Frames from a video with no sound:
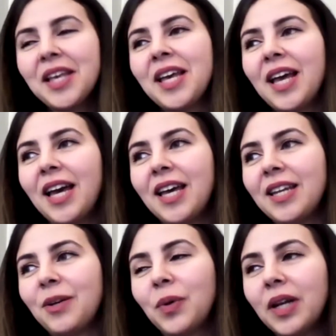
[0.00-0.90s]

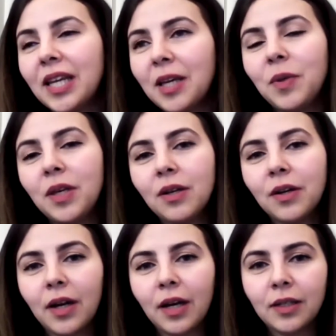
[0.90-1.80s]
And when I came
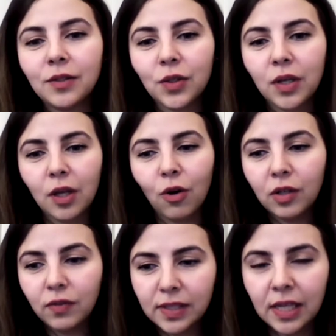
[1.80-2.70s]
here, I took the O
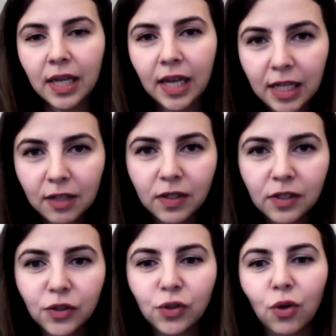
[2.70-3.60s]
levels and the A
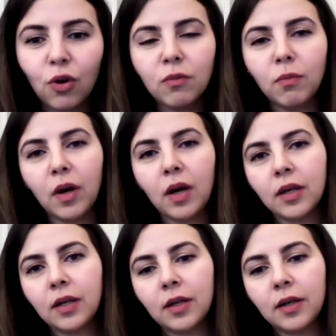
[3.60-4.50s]
levels. So all
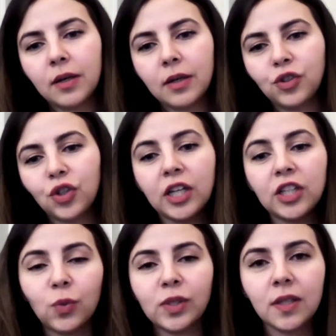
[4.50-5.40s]
my
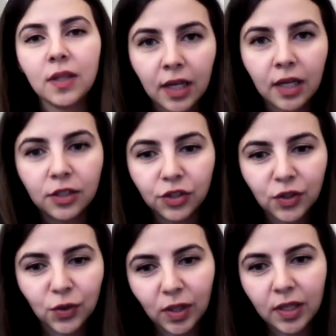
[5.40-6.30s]
education was in the English
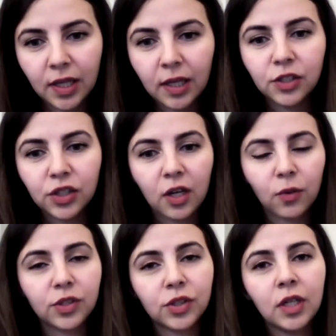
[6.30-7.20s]
as well, in the English
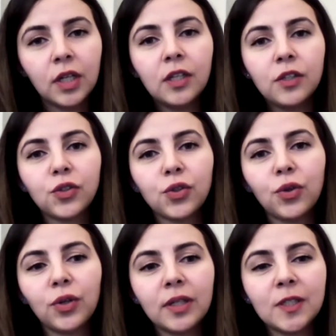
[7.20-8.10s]
language.
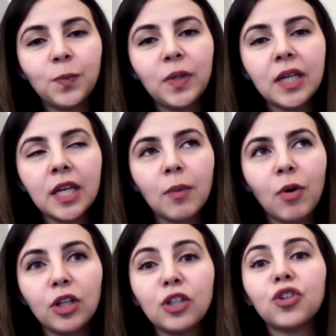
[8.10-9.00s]
So speaking
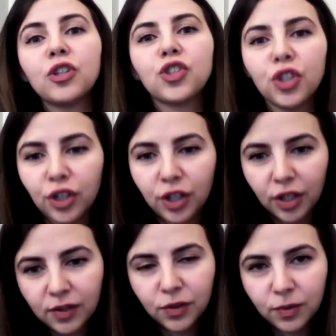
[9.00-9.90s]
about literature
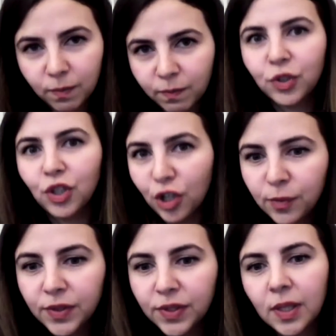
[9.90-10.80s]

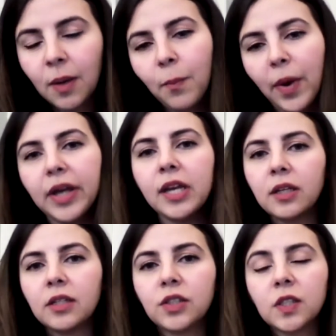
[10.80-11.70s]
terms, my
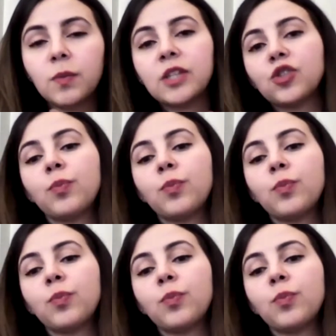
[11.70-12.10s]
English is much